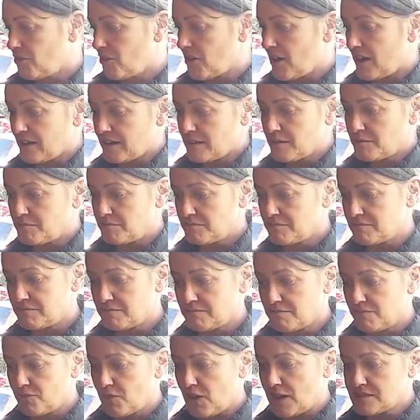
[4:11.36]
Or I can
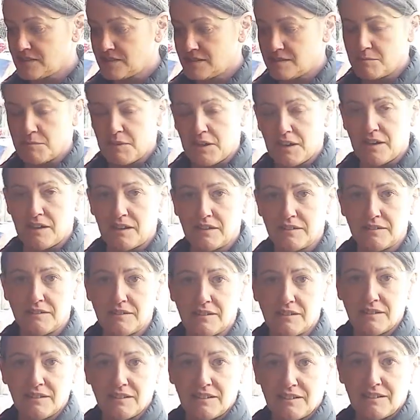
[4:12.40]
rest them on
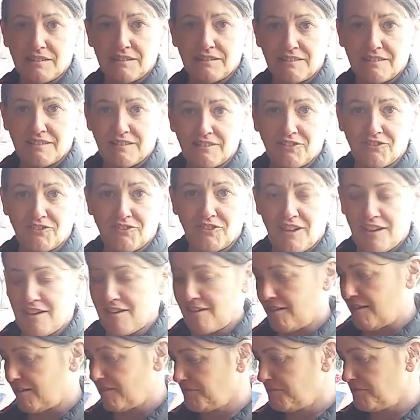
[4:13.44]

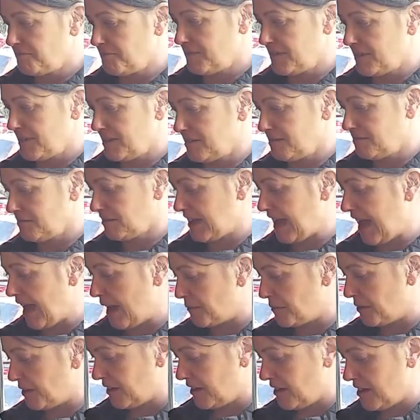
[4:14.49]
the
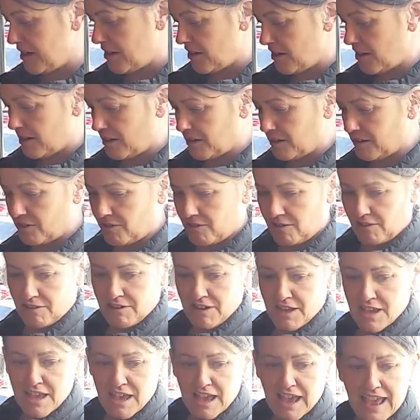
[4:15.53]
cabinet here, or
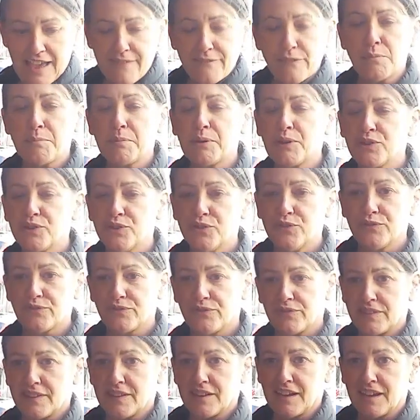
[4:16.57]
I have a poof
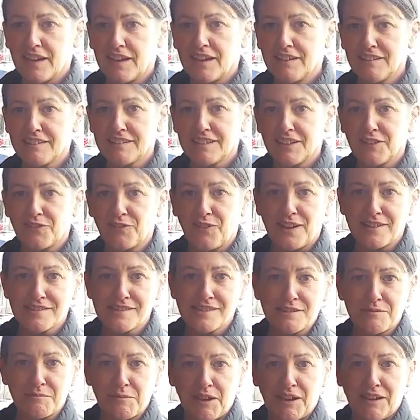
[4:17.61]
that I can
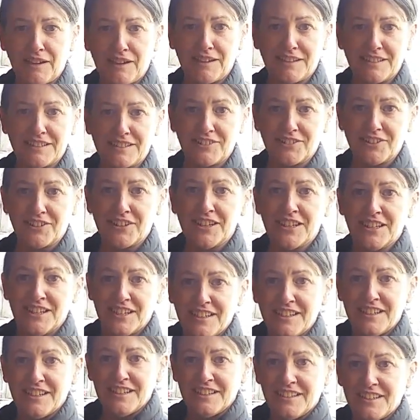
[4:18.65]
rest them on. Or...
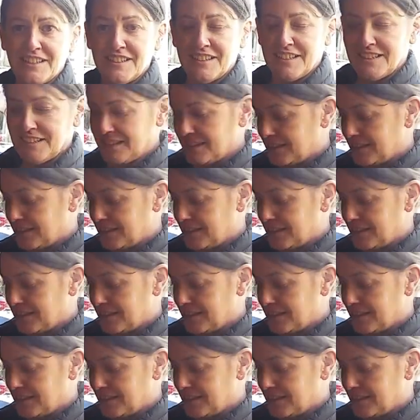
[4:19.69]
And do you